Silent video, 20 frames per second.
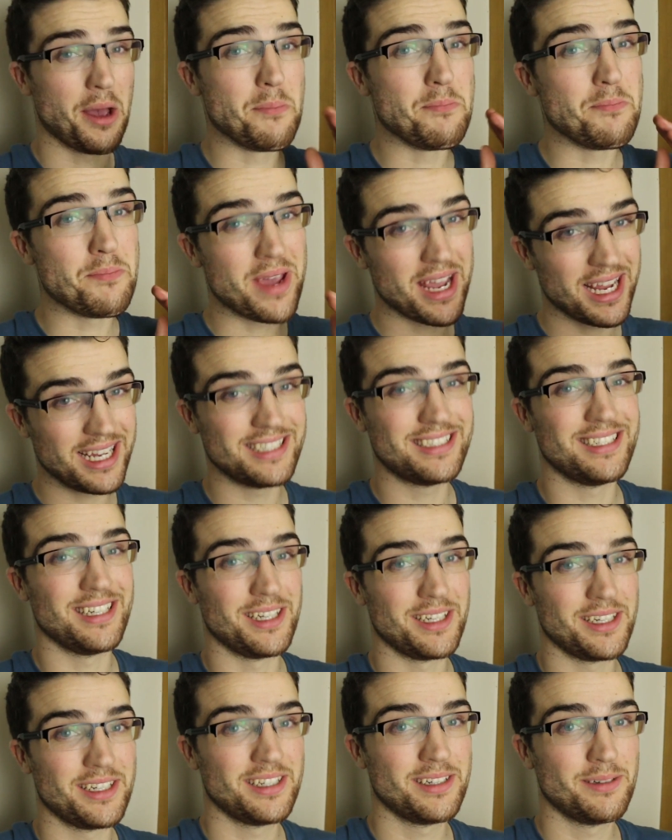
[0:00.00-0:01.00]

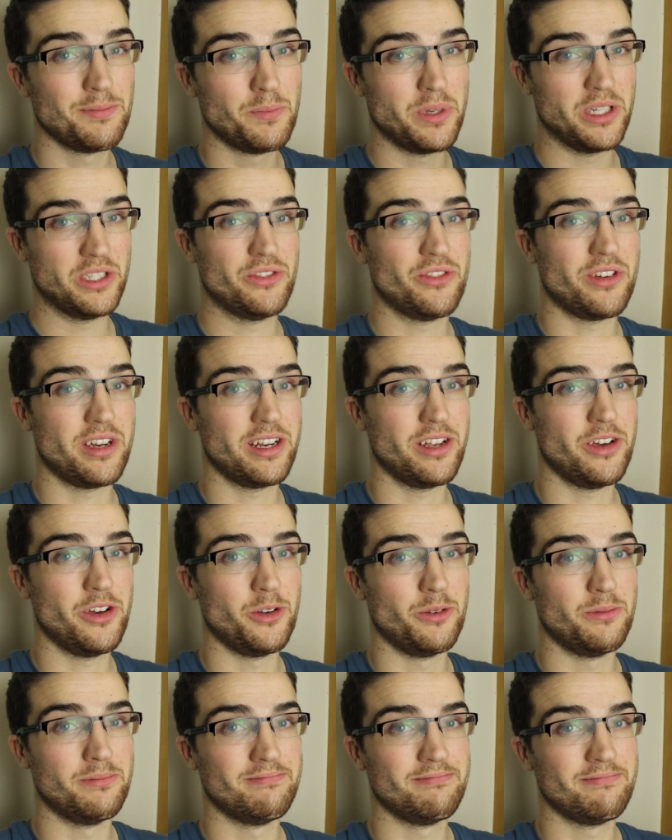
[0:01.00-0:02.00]
Amazing bus ride
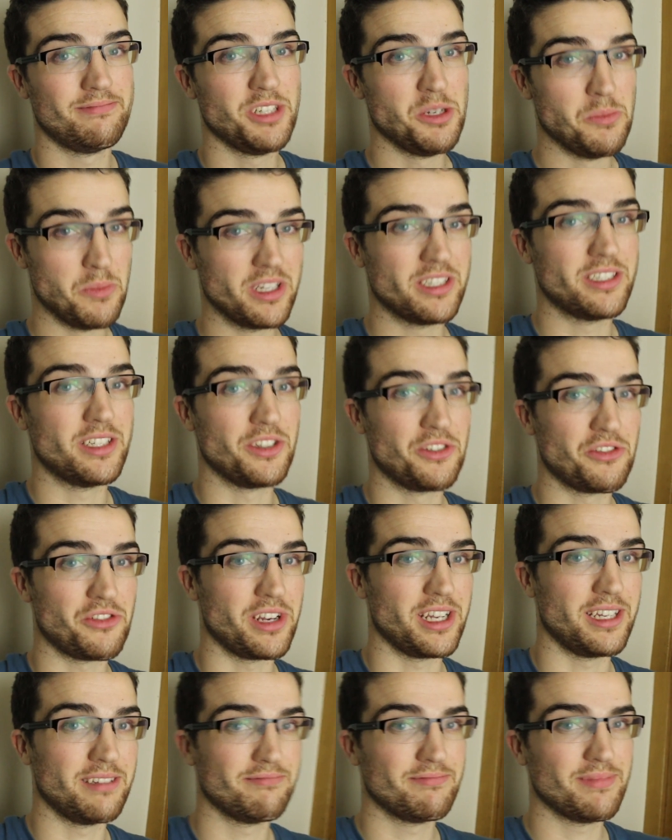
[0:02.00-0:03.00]
home. You must
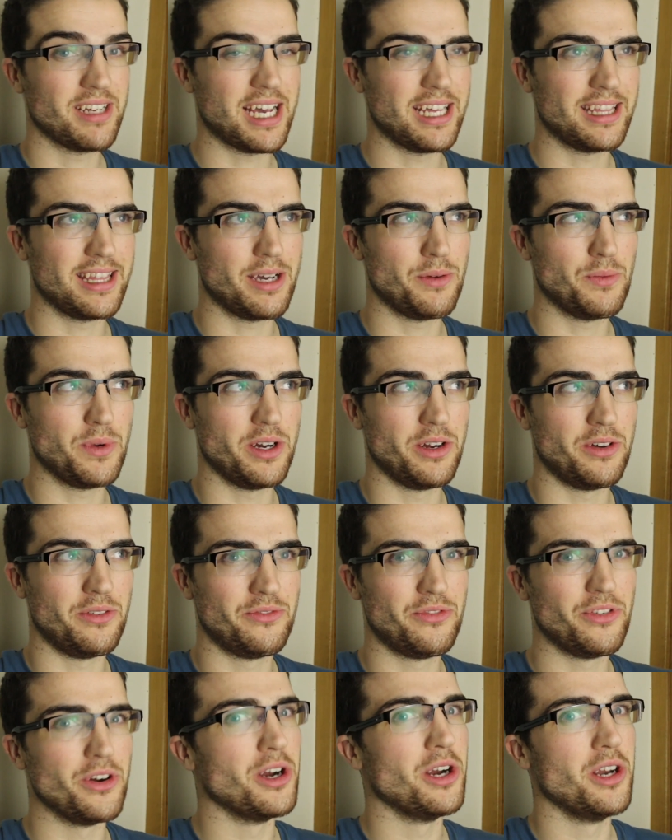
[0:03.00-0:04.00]
agree. And that went
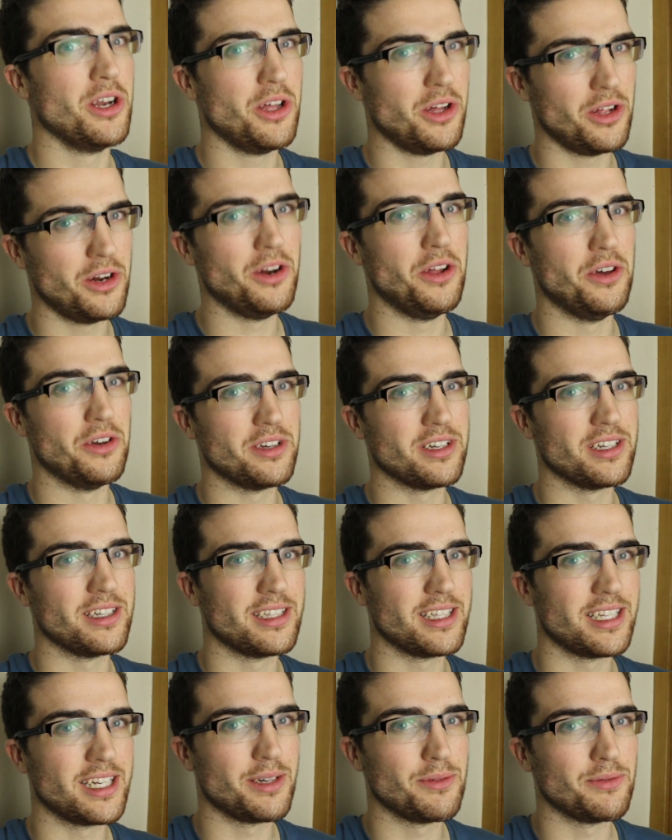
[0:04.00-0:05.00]
on for a lot longer
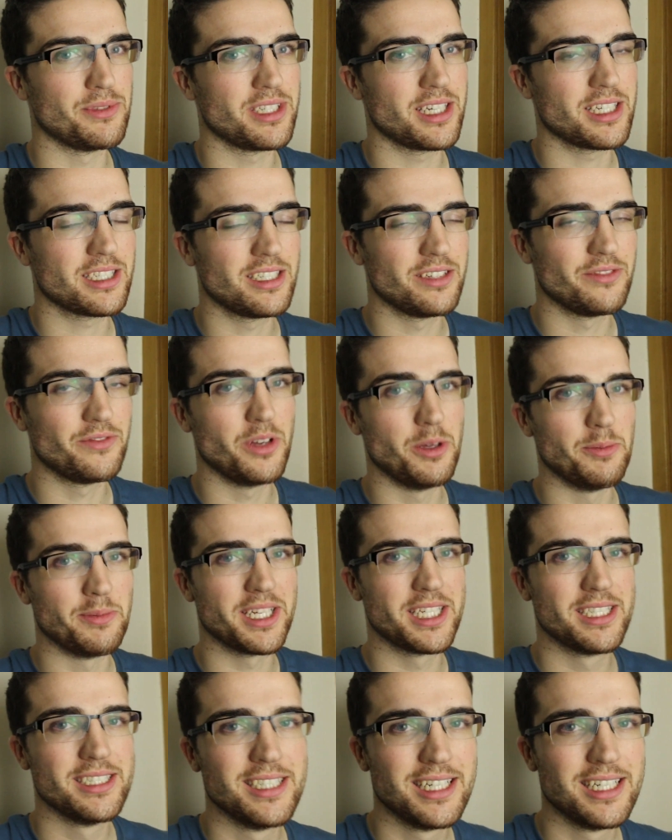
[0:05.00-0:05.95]
than I was actually filming.